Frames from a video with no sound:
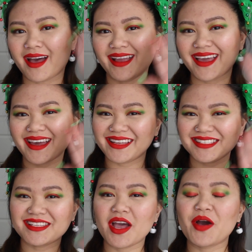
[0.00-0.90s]
Hi
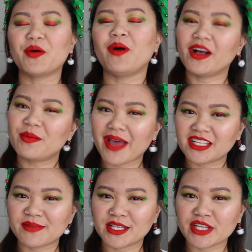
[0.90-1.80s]
guys, welcome
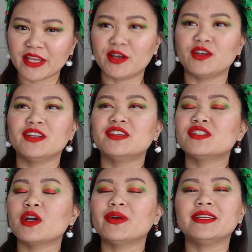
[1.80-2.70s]
back to my channel.
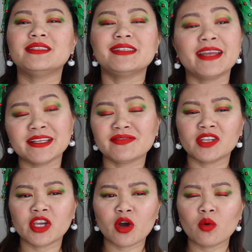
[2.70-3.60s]
So in today's
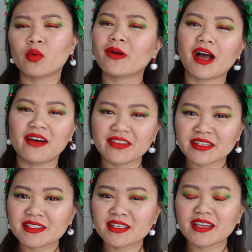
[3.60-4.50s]
video, we're
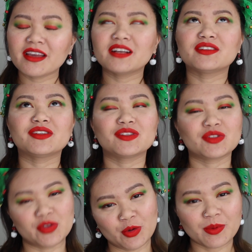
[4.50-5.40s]
obviously
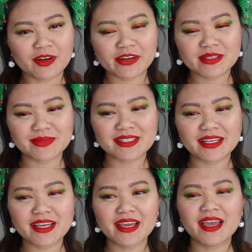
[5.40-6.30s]
super
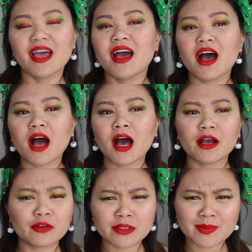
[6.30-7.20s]
Christmassy.
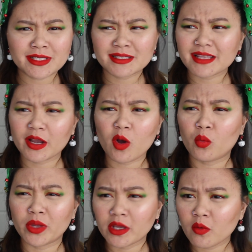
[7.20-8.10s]
Christmas is like a
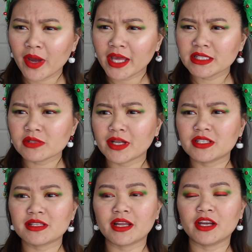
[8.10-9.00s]
week away, so I
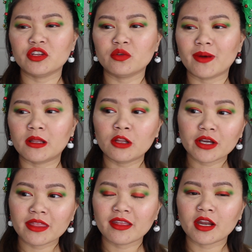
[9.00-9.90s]
just thought I'd do a
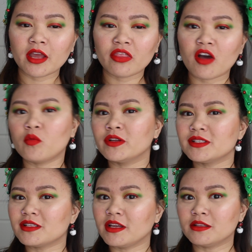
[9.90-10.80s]
look that I thought
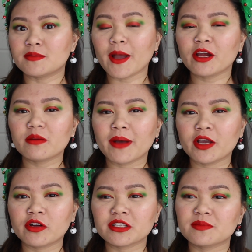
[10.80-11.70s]
was inspired
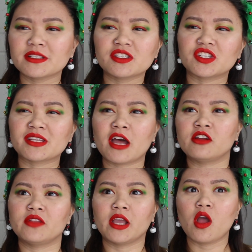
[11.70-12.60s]
by Christmas, just
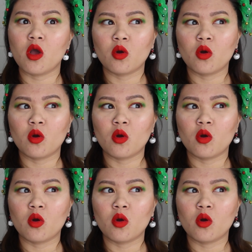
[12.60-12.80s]
kind of like